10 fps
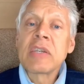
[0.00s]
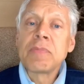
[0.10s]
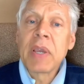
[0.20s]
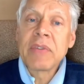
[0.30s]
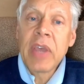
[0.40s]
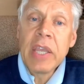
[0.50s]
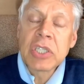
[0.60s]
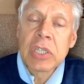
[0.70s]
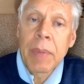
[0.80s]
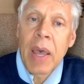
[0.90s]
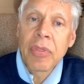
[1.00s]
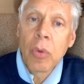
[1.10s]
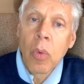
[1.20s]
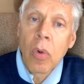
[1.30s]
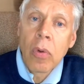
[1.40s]
expectation about
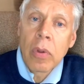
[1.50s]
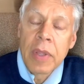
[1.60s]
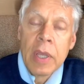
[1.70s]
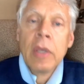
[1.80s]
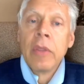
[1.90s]
the world.